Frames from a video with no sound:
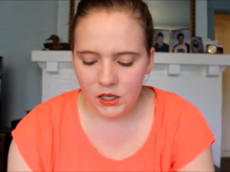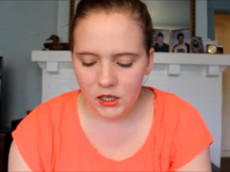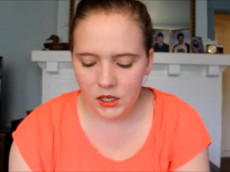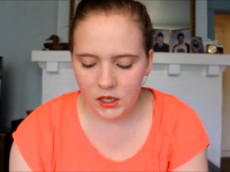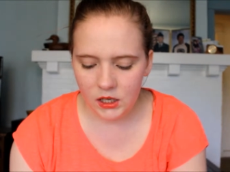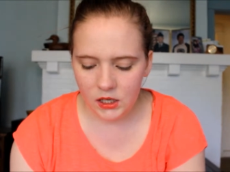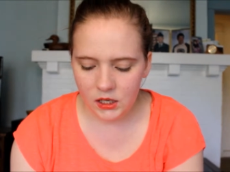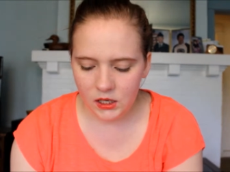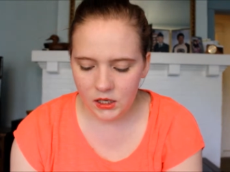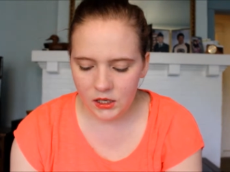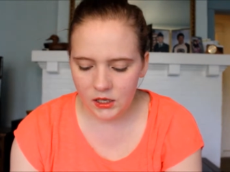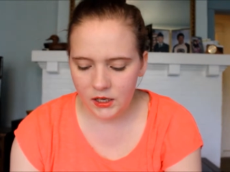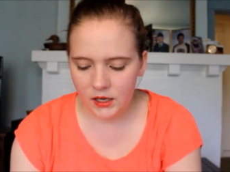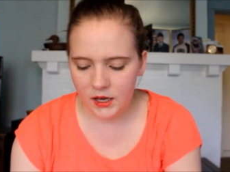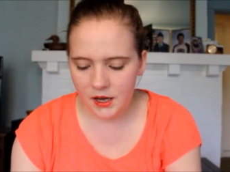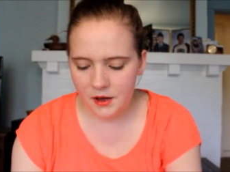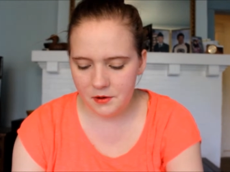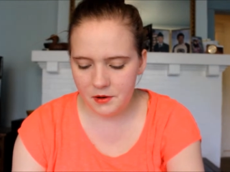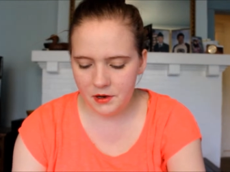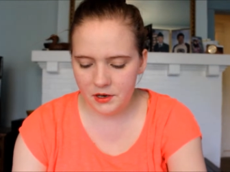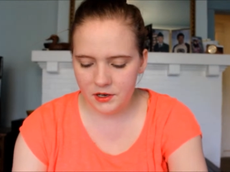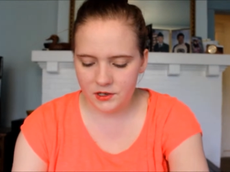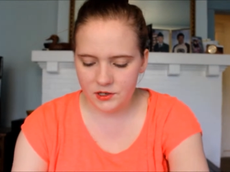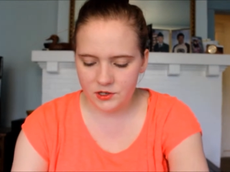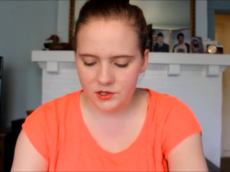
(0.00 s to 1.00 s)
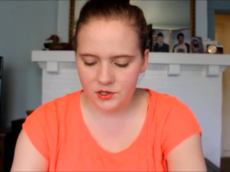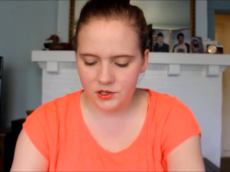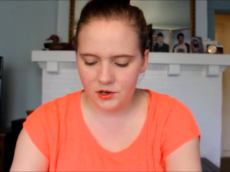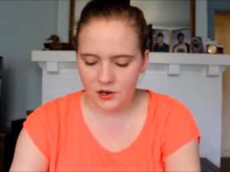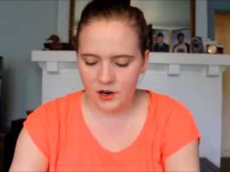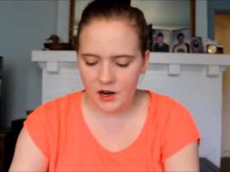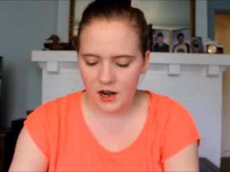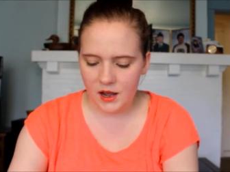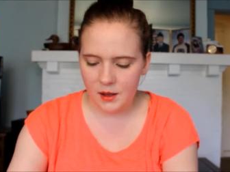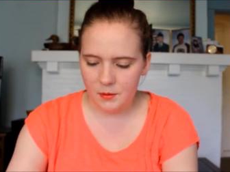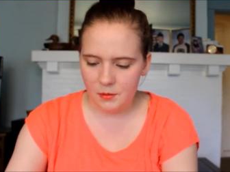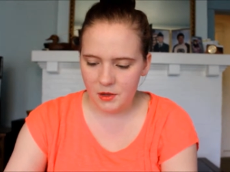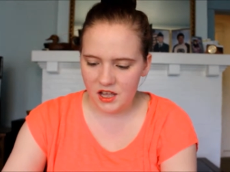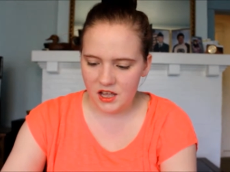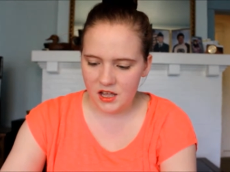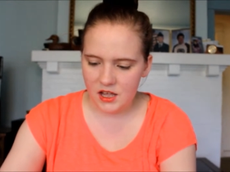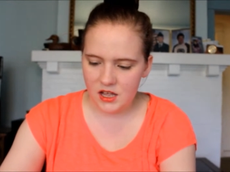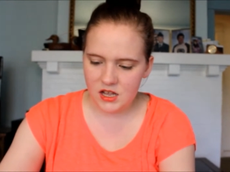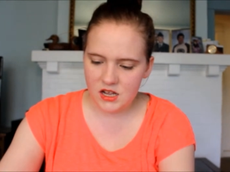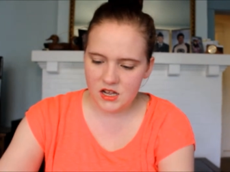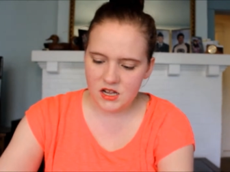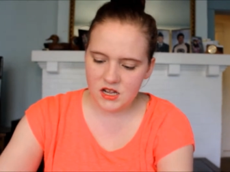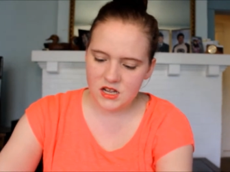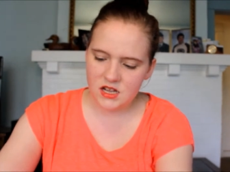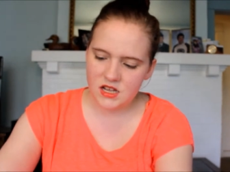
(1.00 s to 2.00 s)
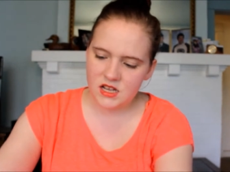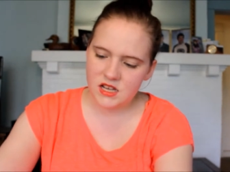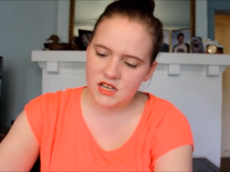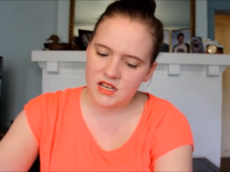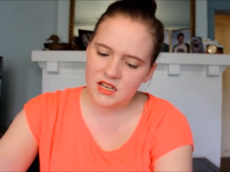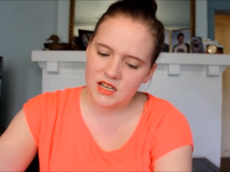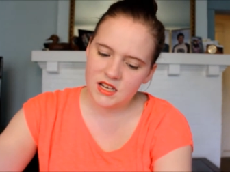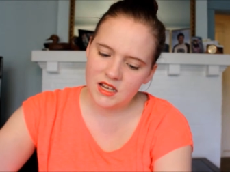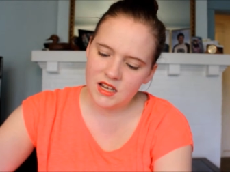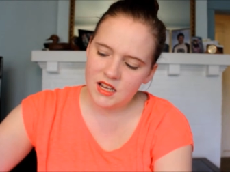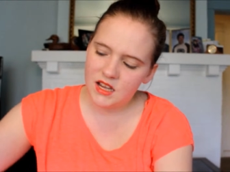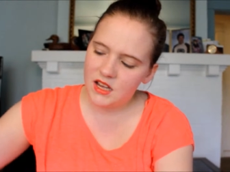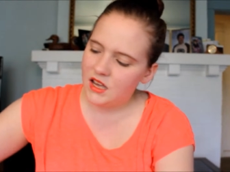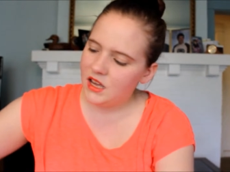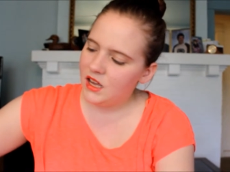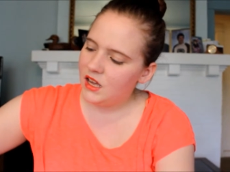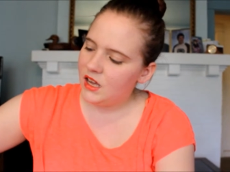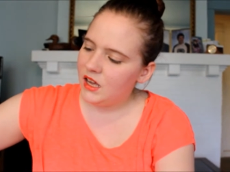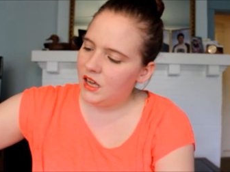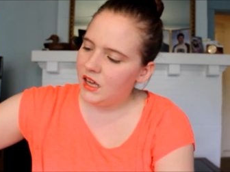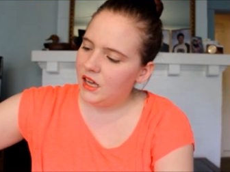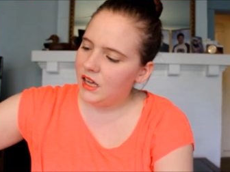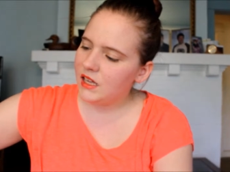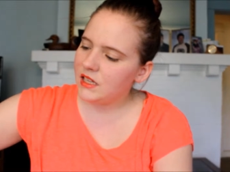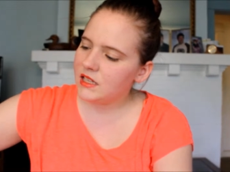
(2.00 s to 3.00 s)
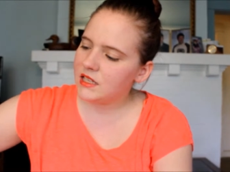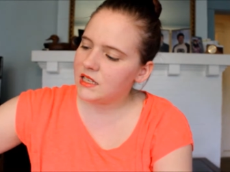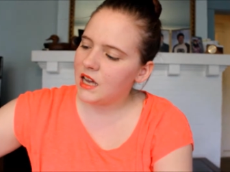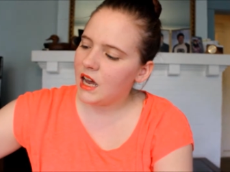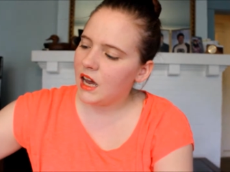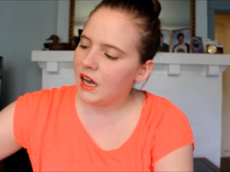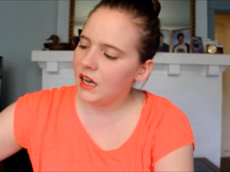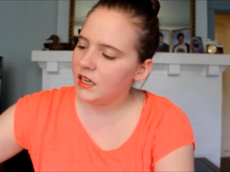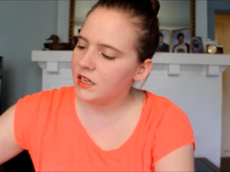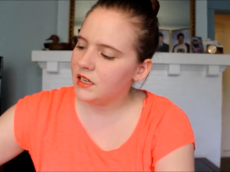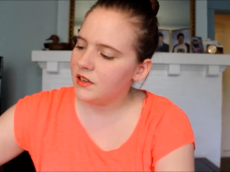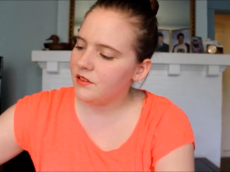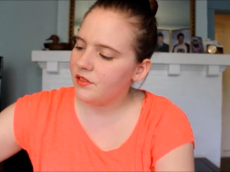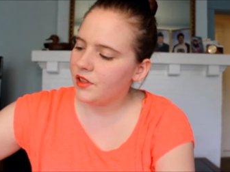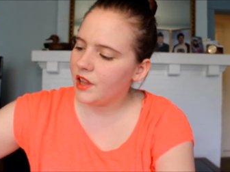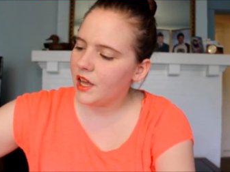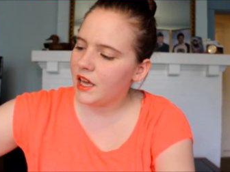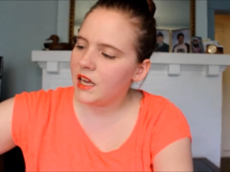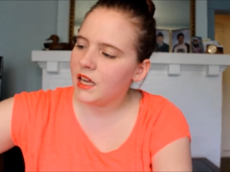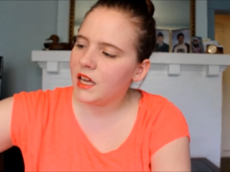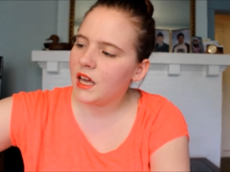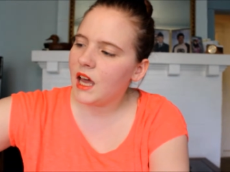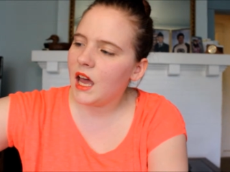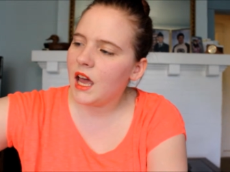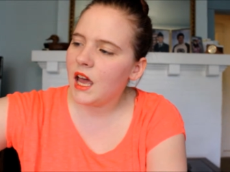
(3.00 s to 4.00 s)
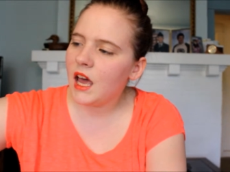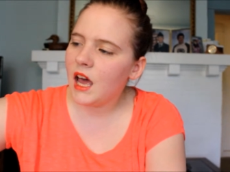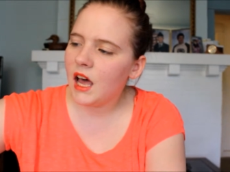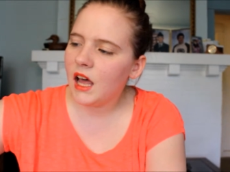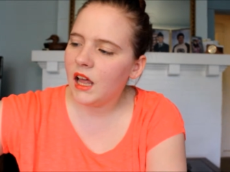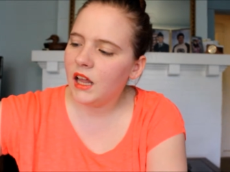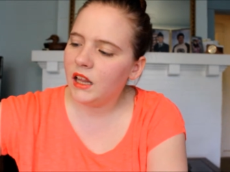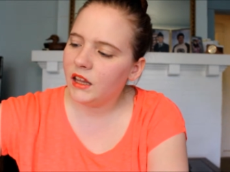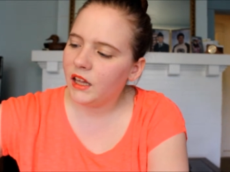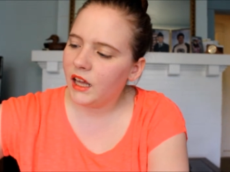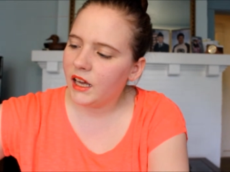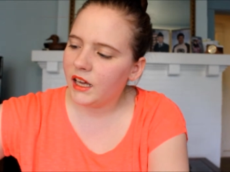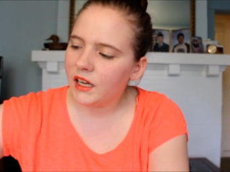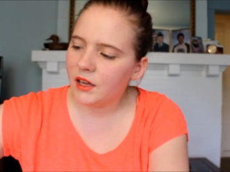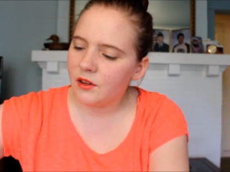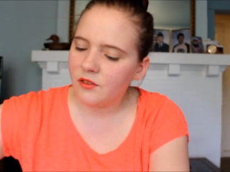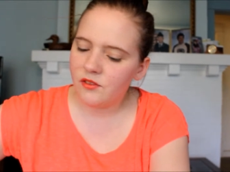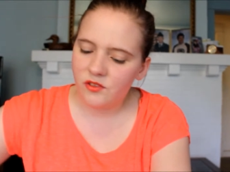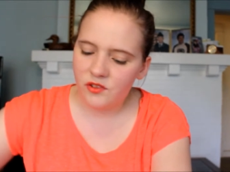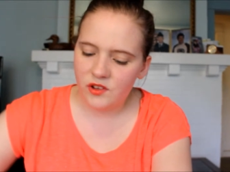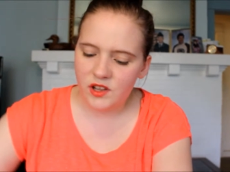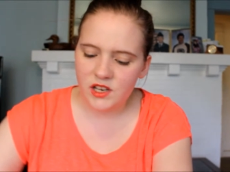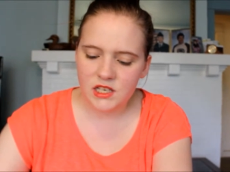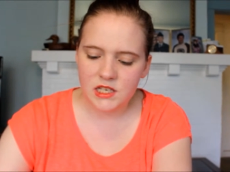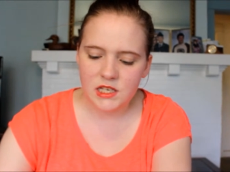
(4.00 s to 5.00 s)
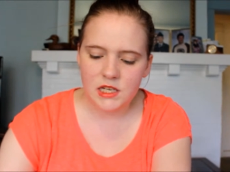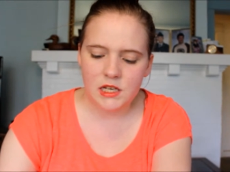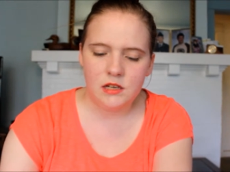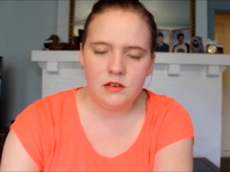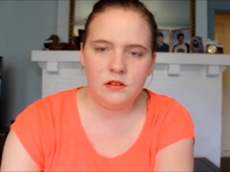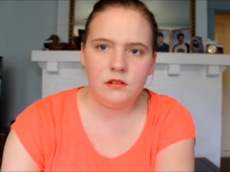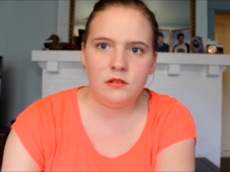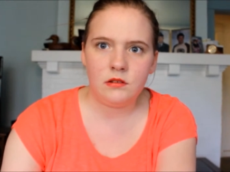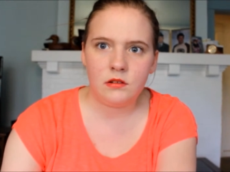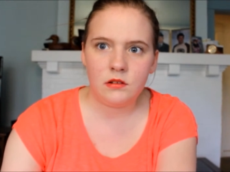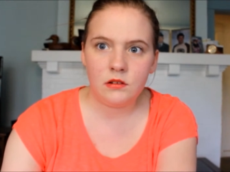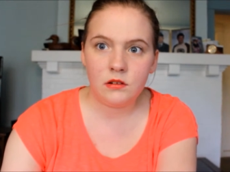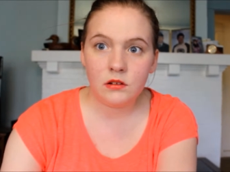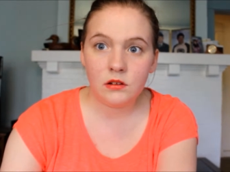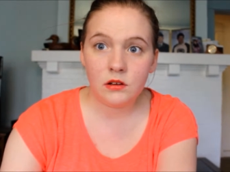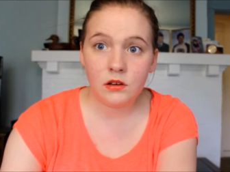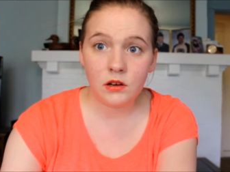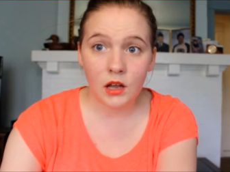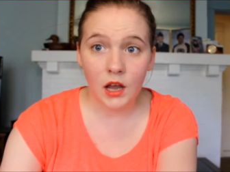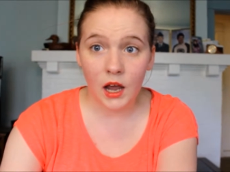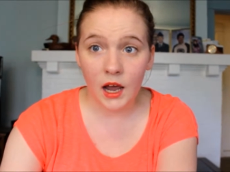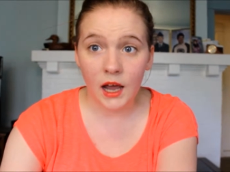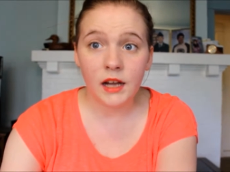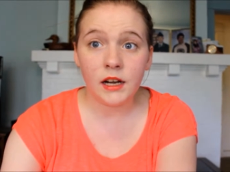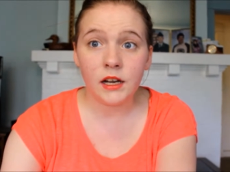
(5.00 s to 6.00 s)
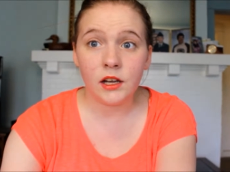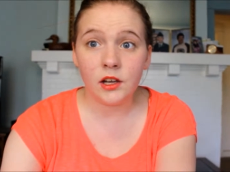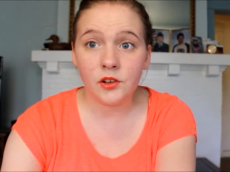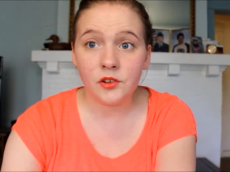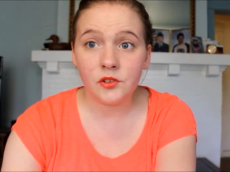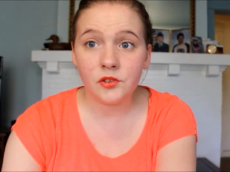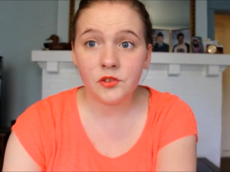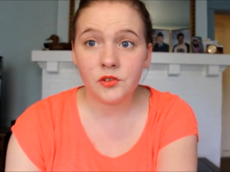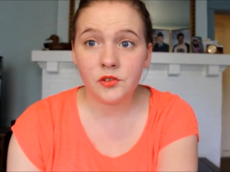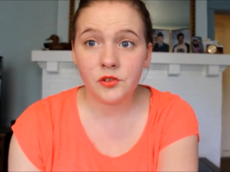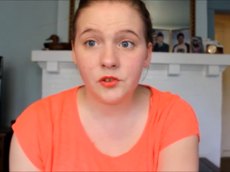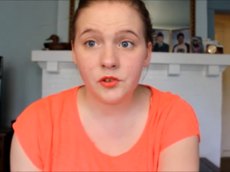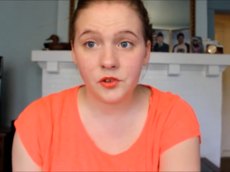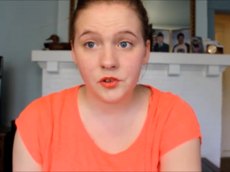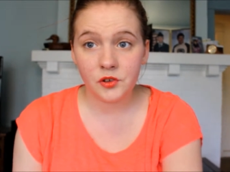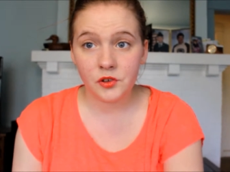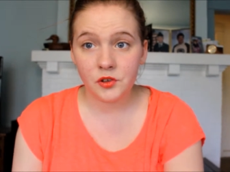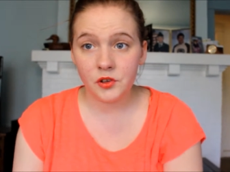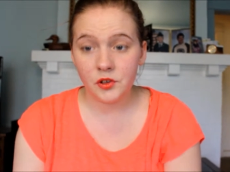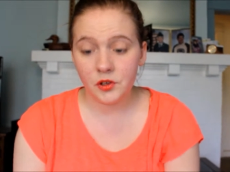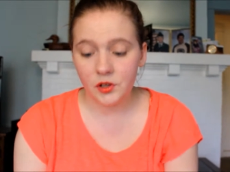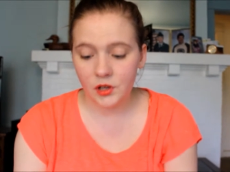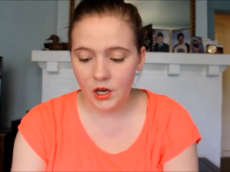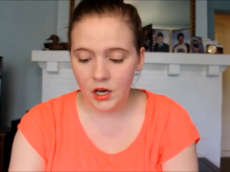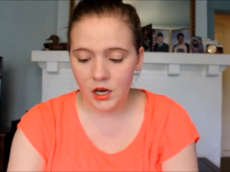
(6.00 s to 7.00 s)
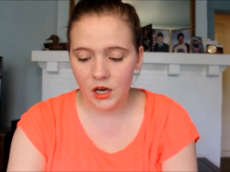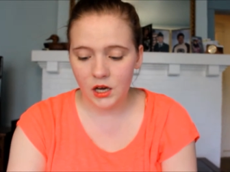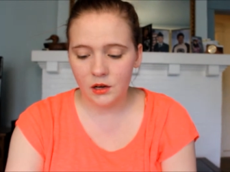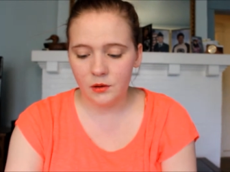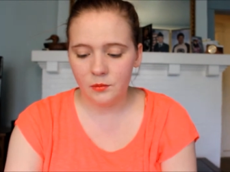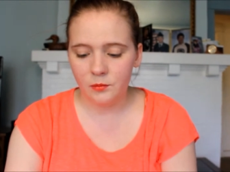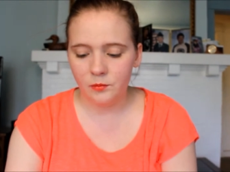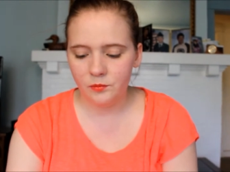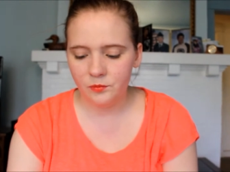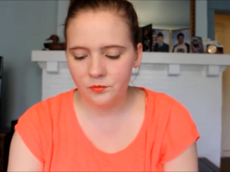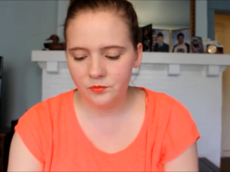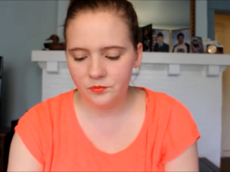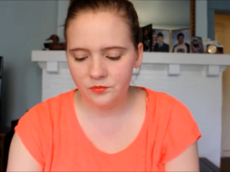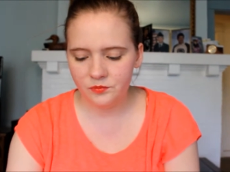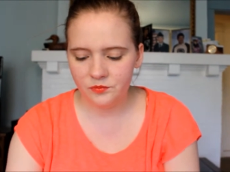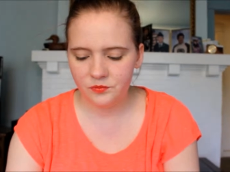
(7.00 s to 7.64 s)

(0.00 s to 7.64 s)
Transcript: how would I describe it? It's kind of like a, uh, like a vintage kind of um,